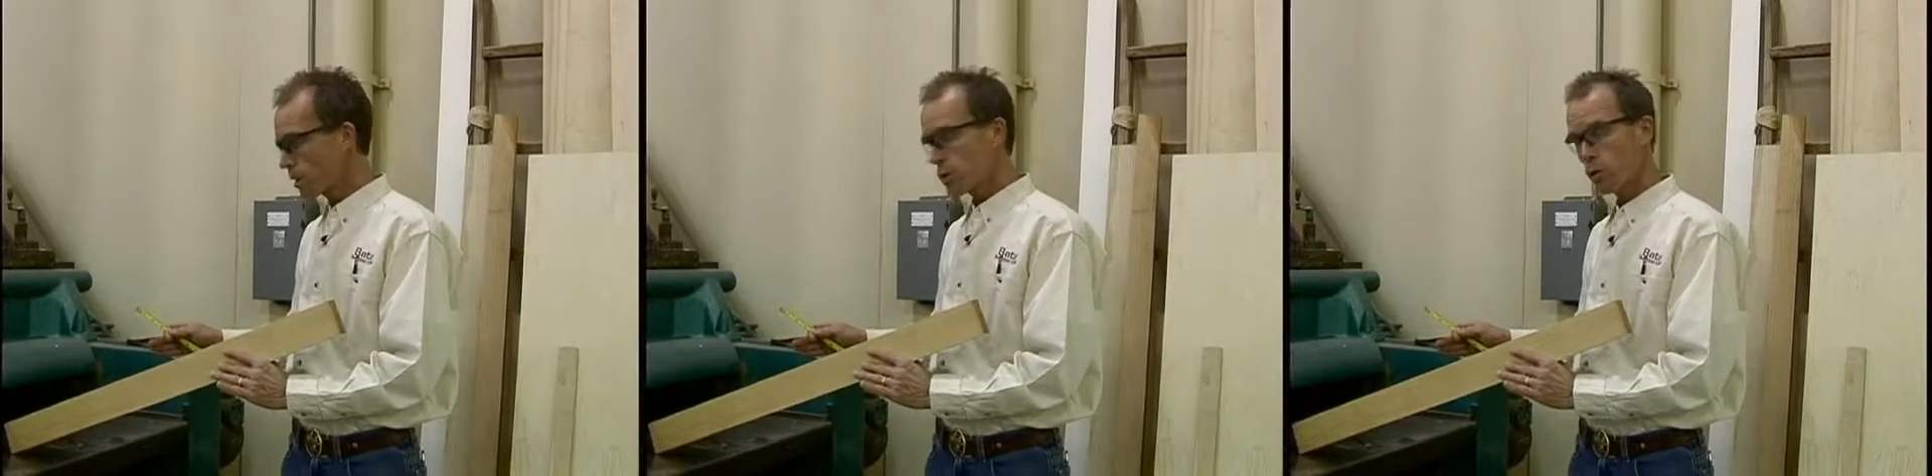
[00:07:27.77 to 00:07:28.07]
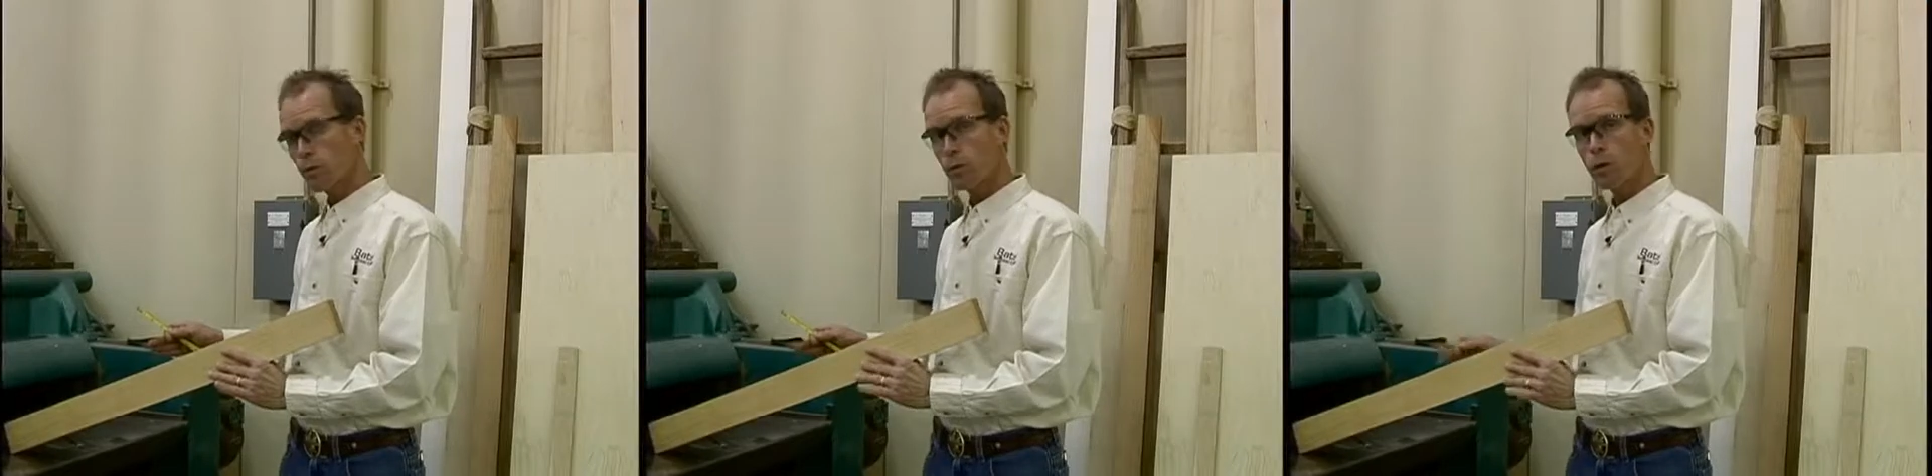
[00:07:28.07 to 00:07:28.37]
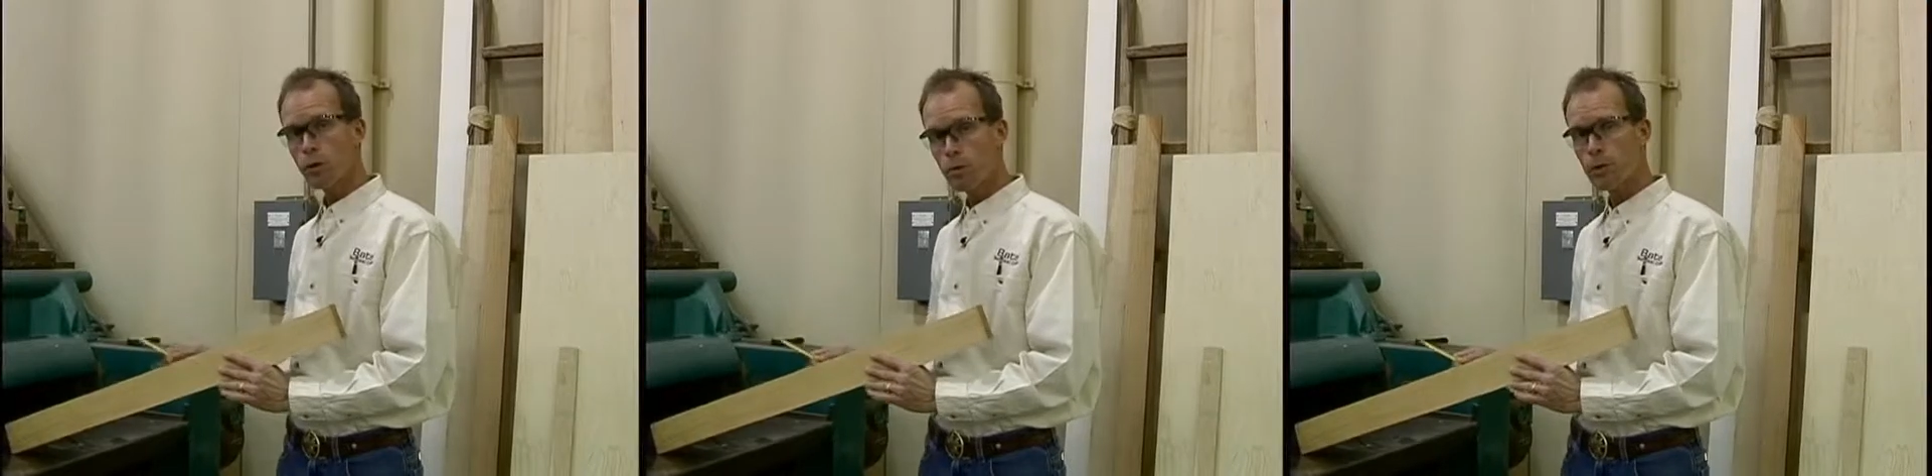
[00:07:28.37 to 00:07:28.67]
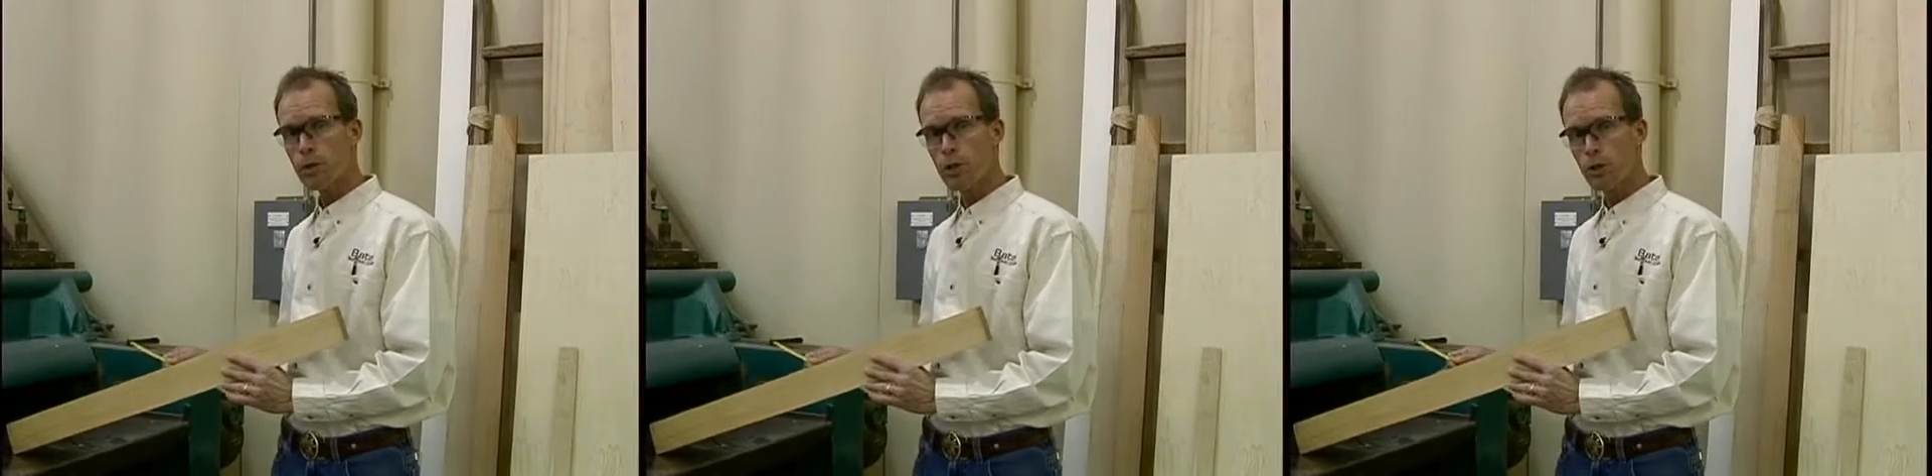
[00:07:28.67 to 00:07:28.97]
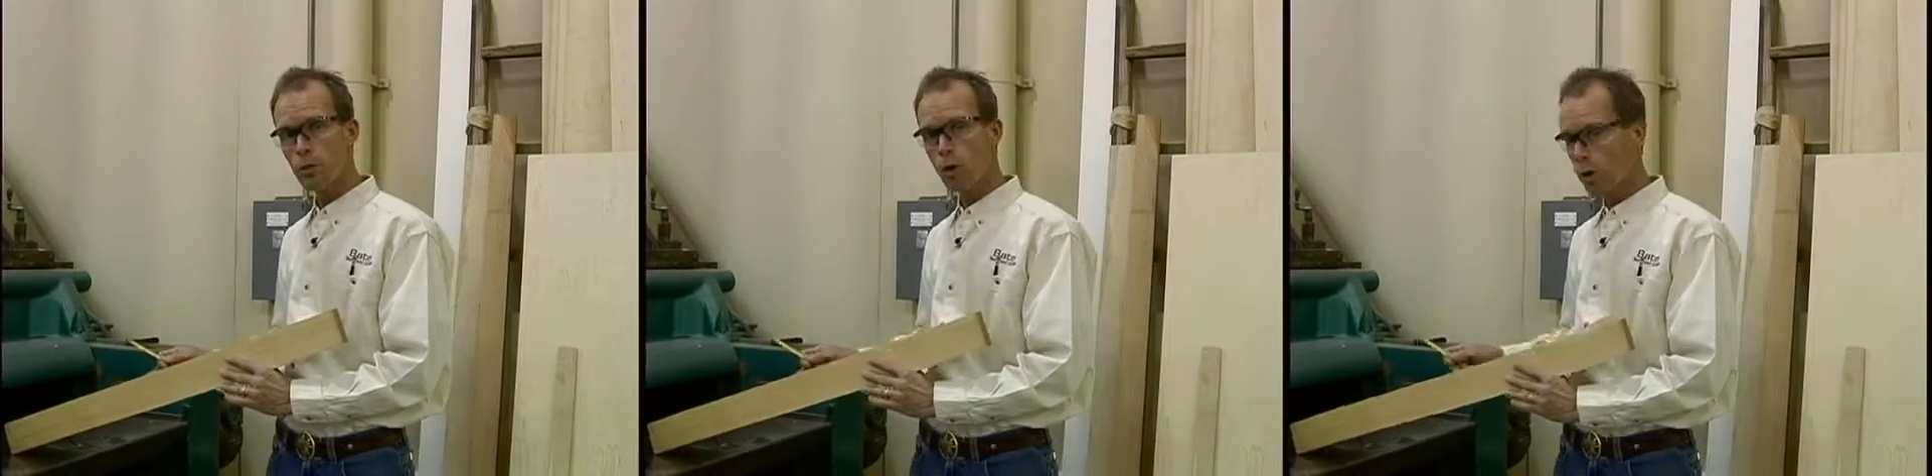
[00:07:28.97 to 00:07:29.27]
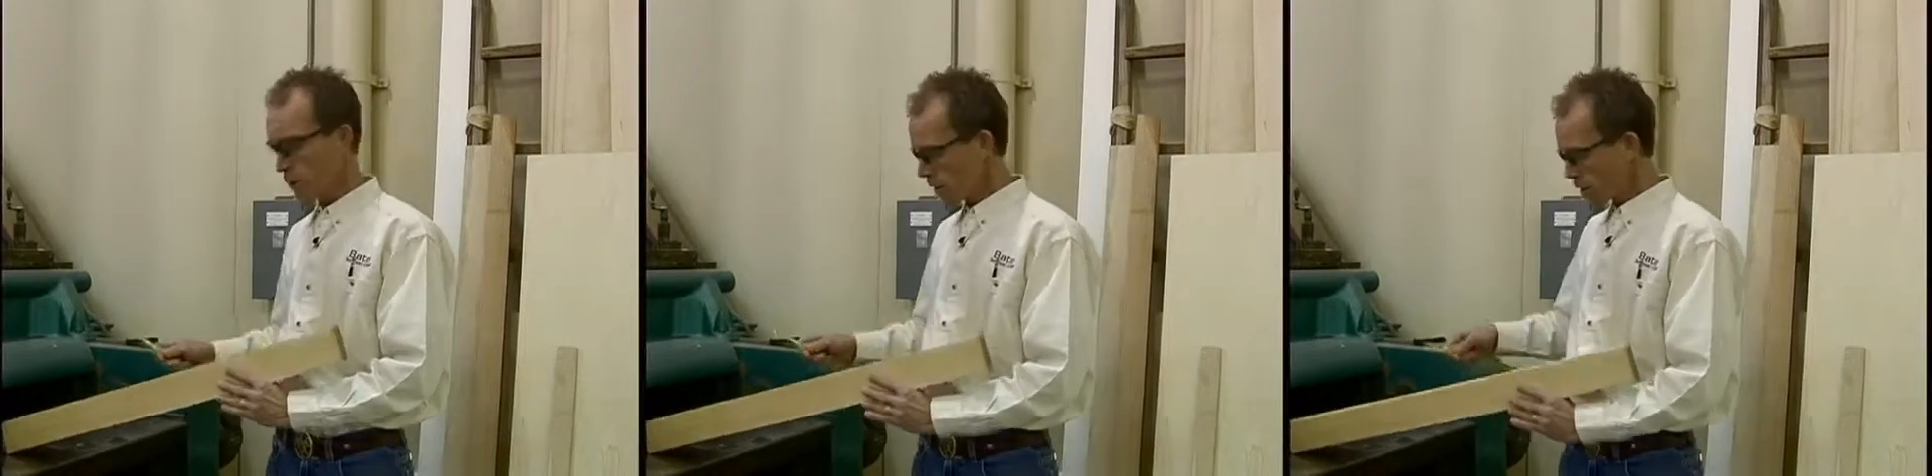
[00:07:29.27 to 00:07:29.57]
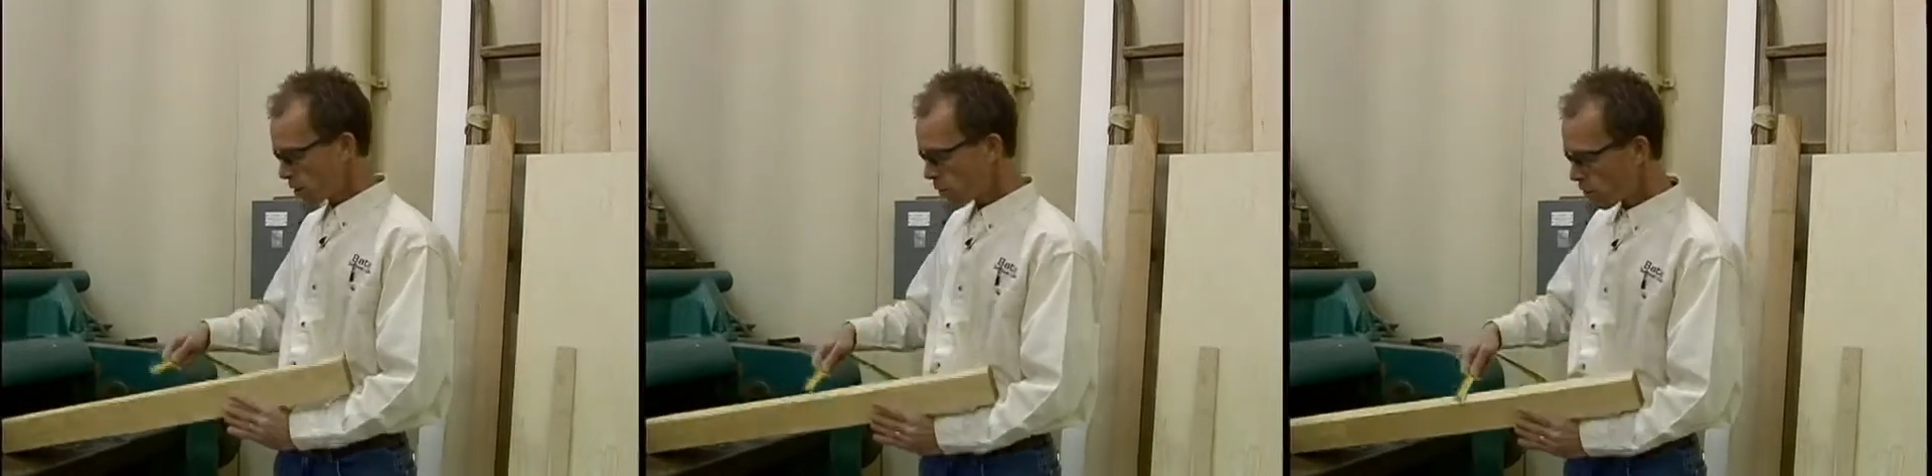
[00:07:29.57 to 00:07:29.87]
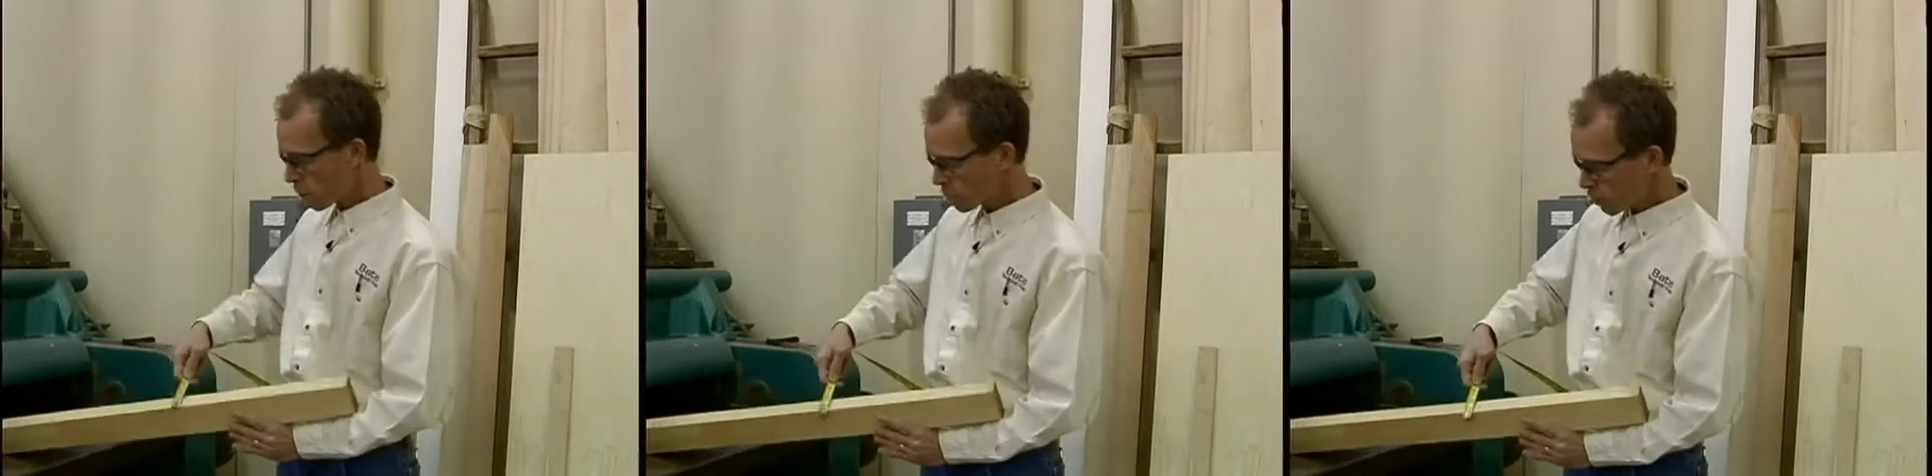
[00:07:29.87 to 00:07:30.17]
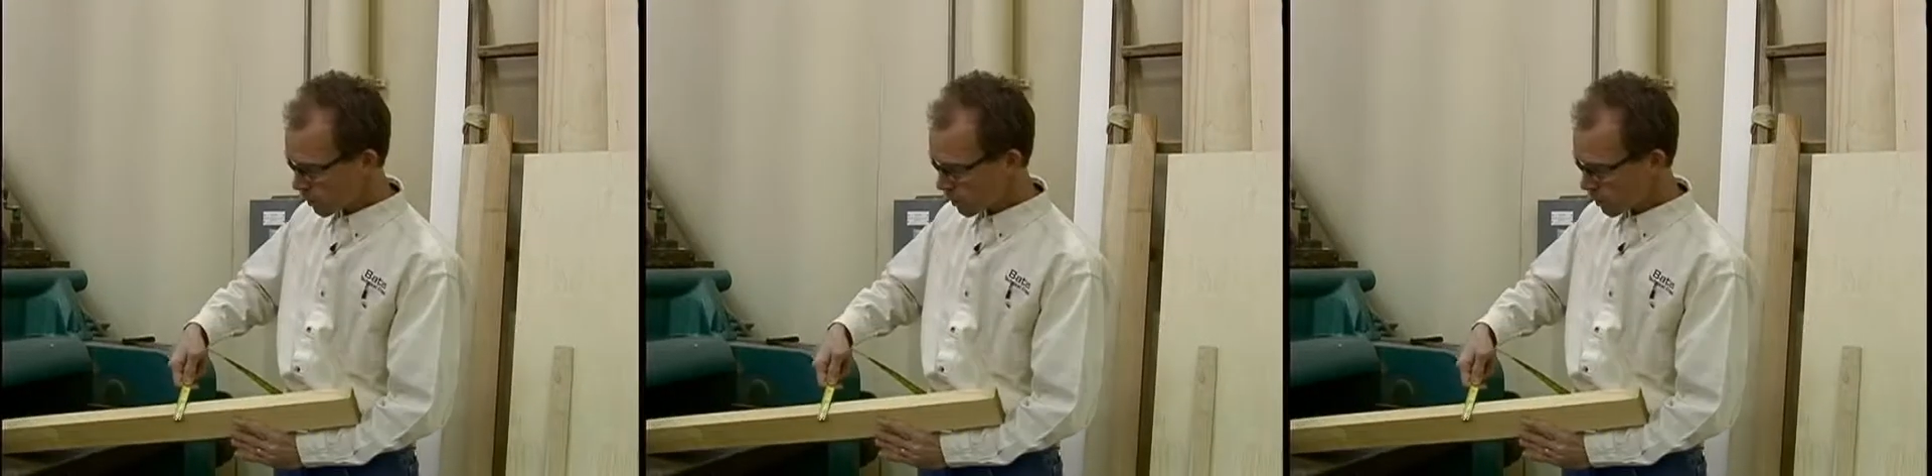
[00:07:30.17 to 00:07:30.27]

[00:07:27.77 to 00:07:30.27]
So if you're doing precision work, you always want